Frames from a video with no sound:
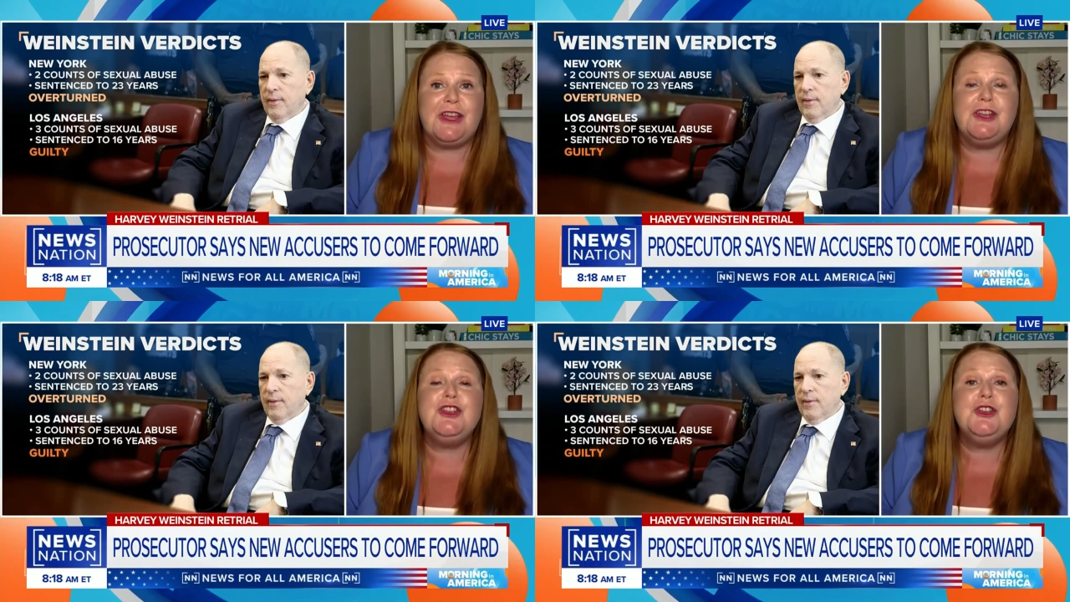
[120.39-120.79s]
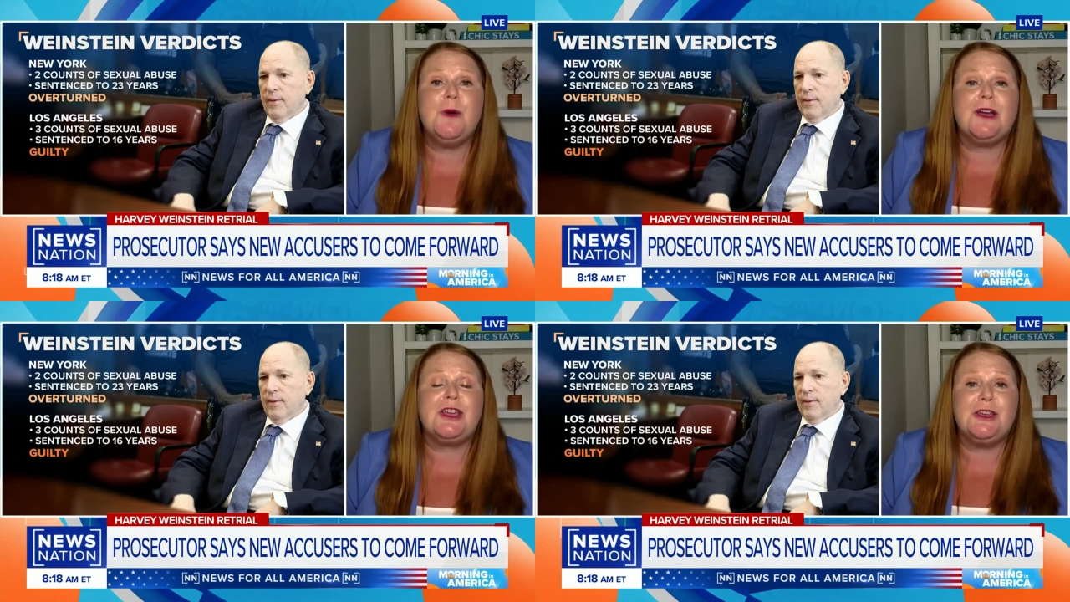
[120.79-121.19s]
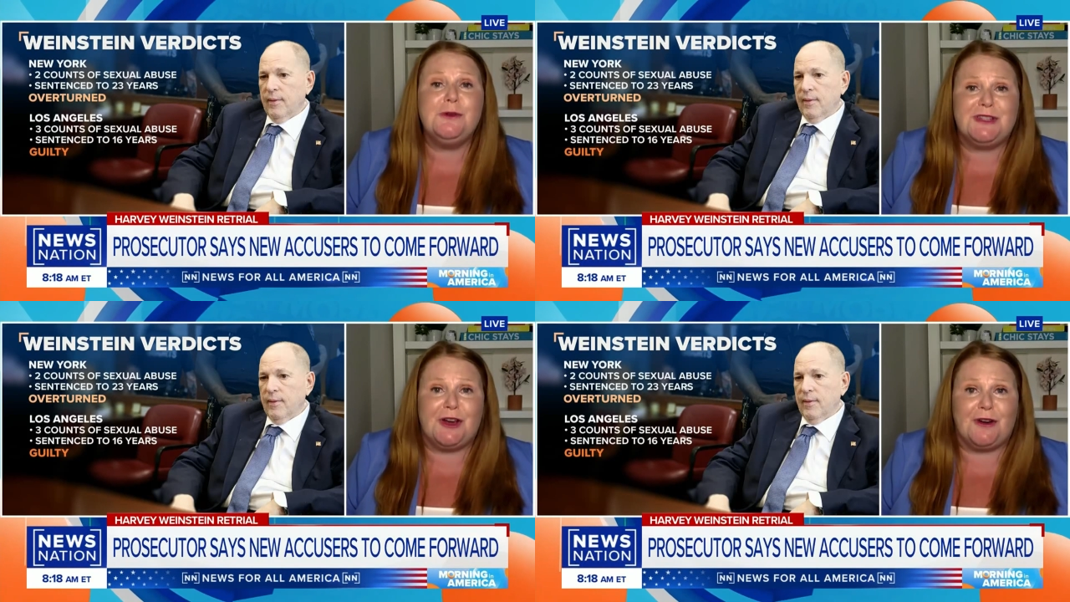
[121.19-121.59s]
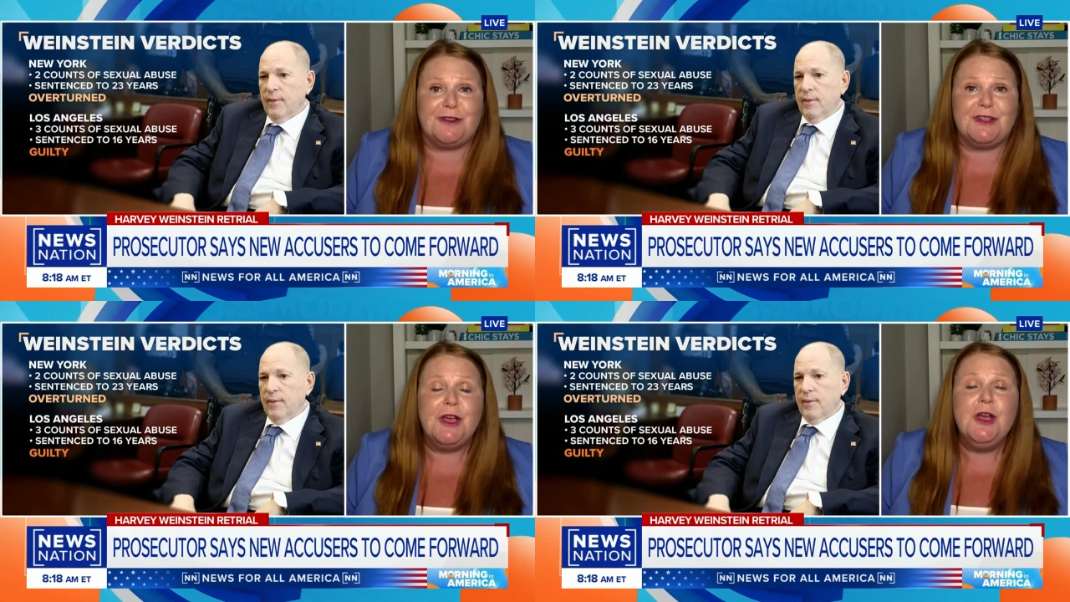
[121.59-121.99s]
Speaker 1: new accusers
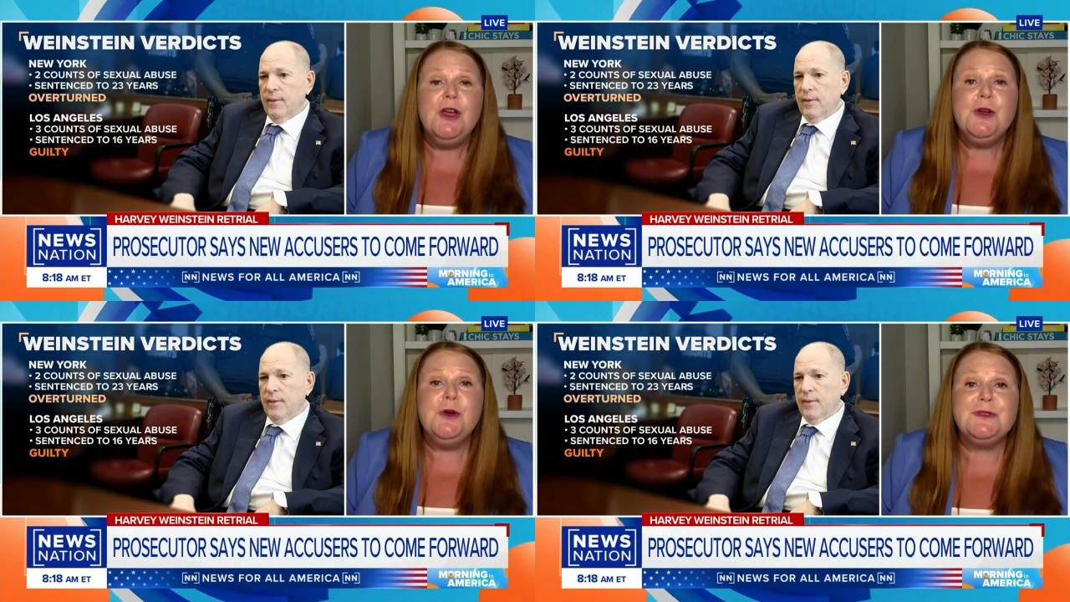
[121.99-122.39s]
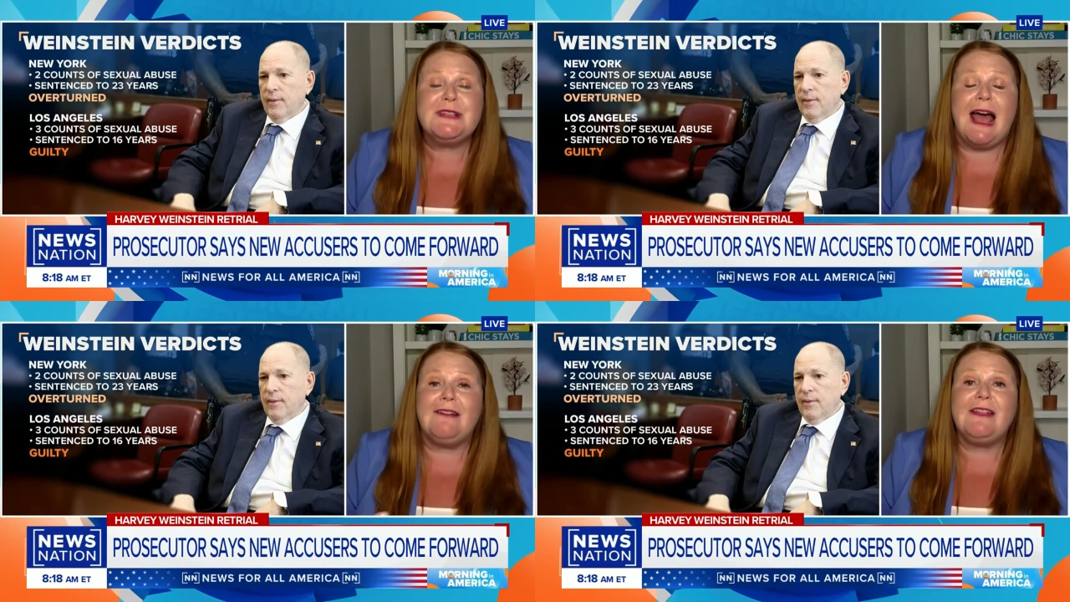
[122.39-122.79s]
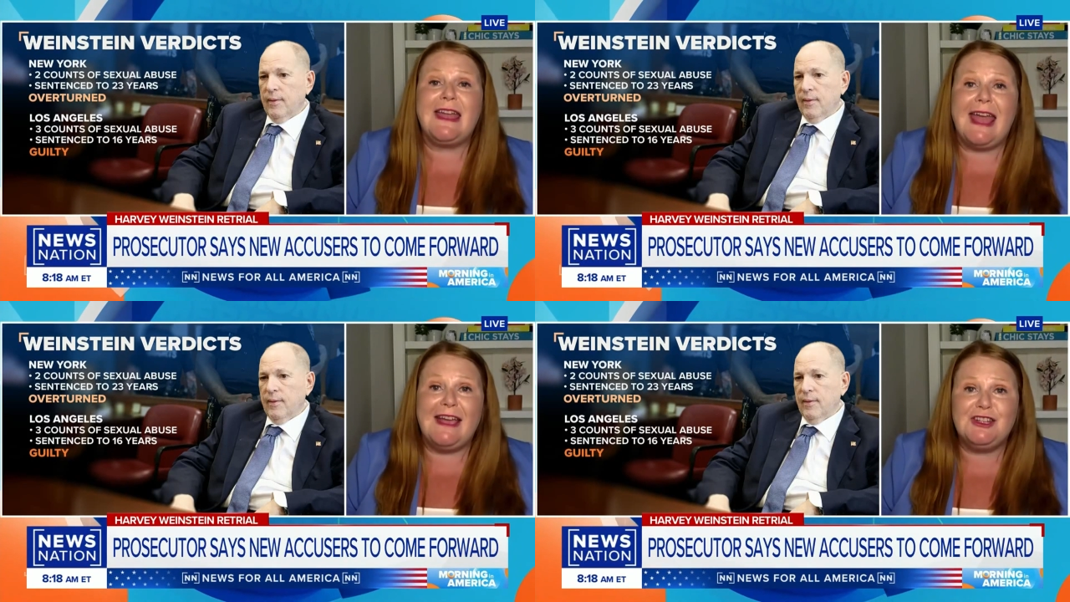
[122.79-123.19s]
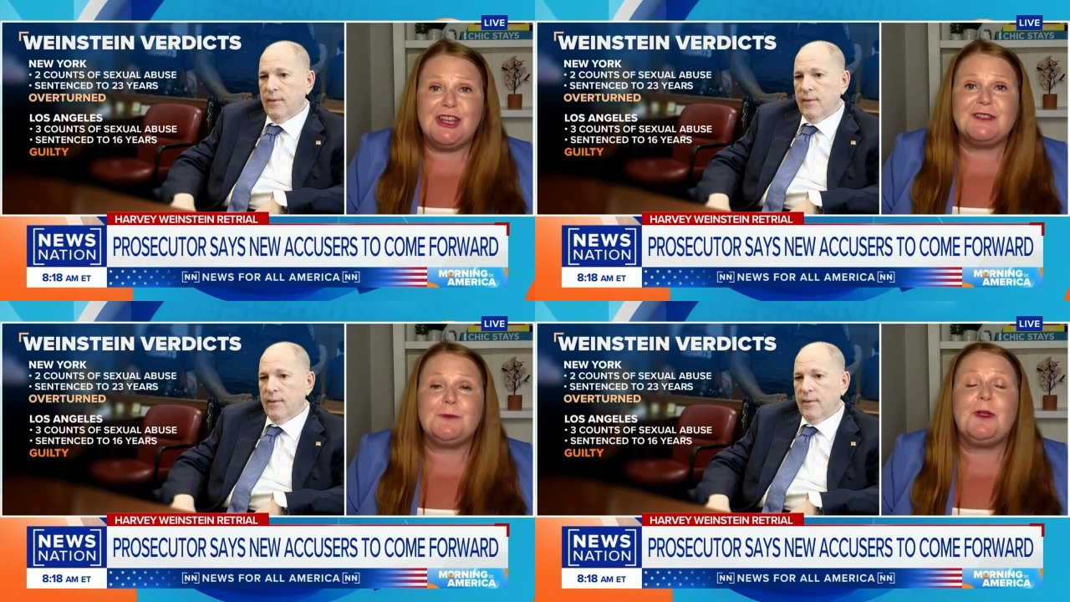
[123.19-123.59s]
whose allegations
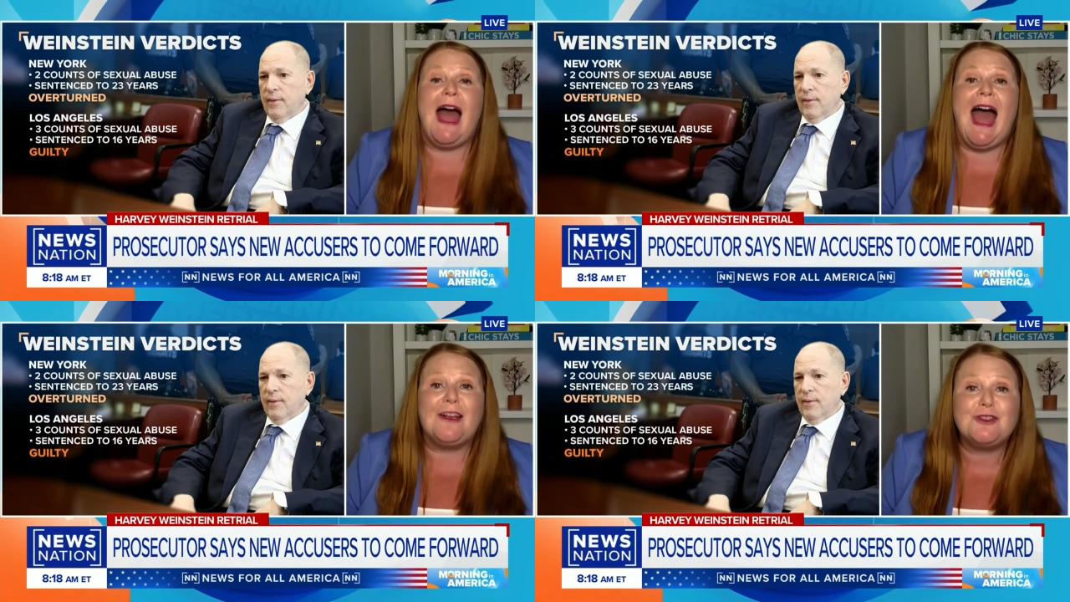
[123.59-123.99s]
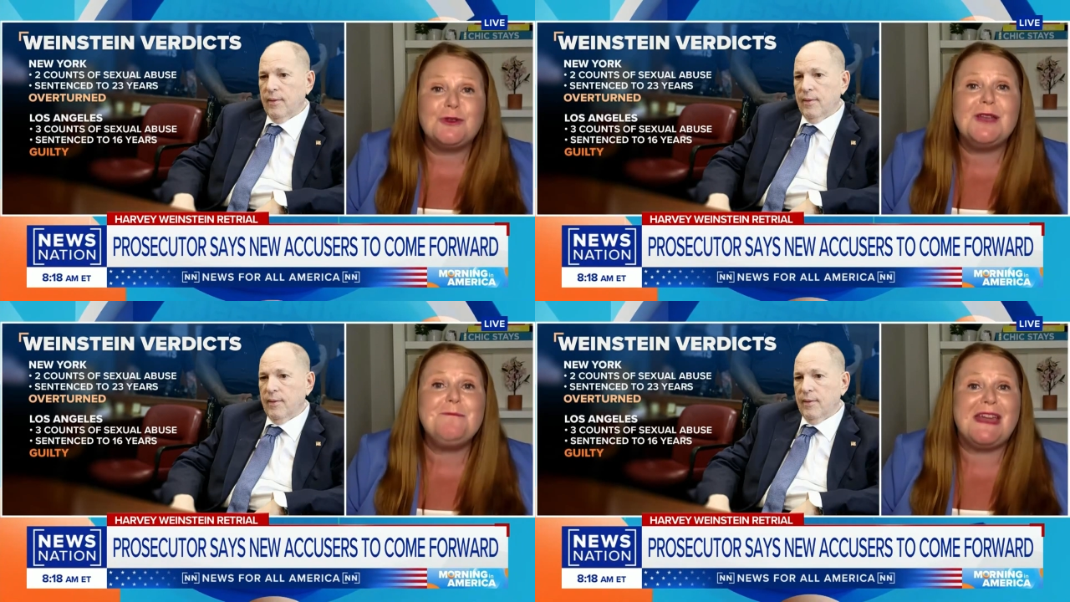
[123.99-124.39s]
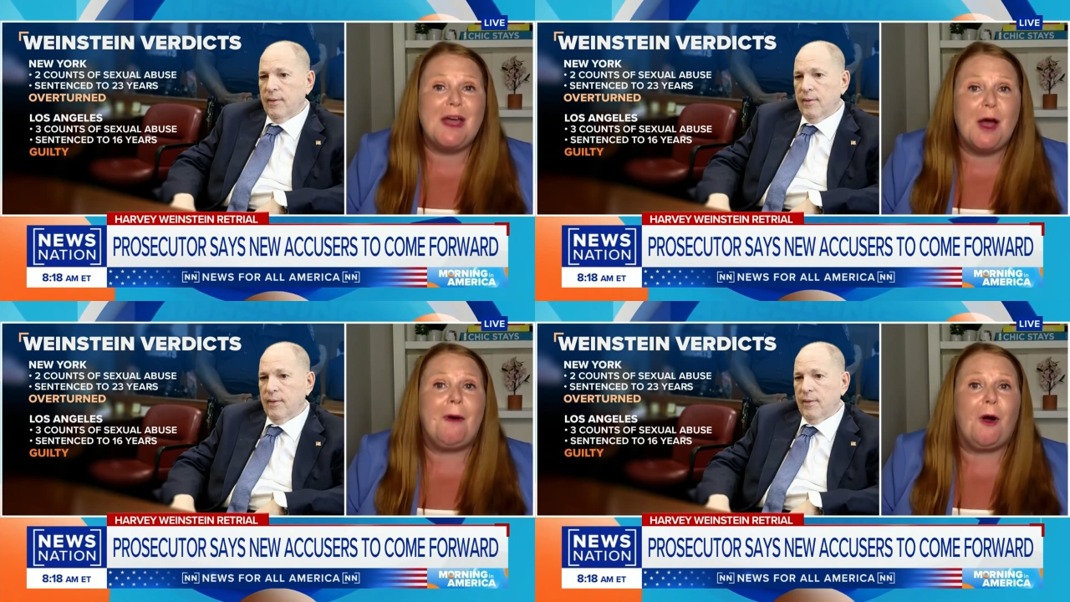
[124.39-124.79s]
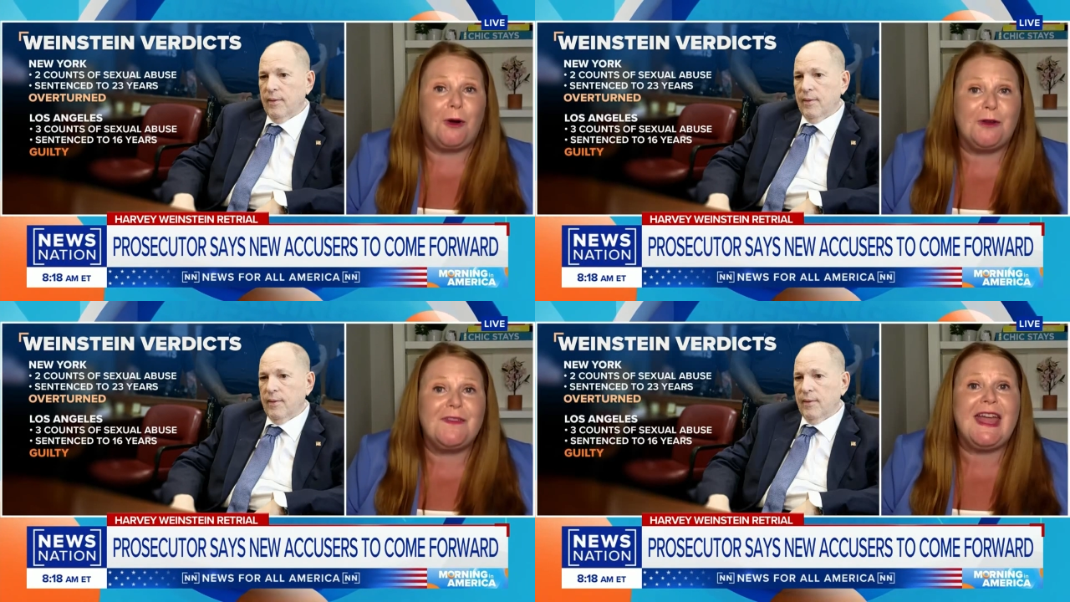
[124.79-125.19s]
will actually be a part of the
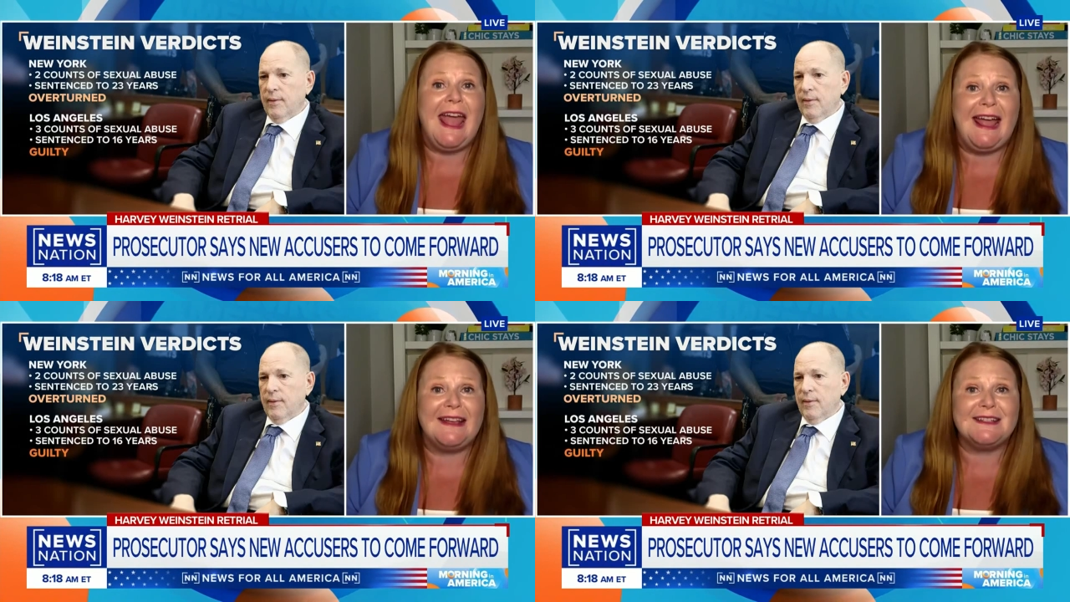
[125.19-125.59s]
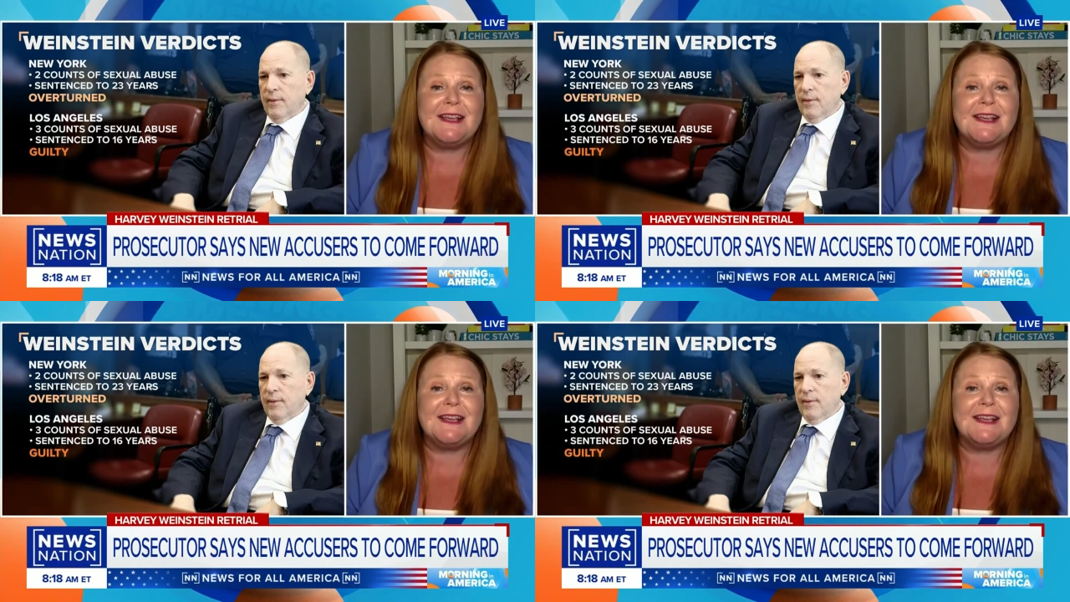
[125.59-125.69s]
case.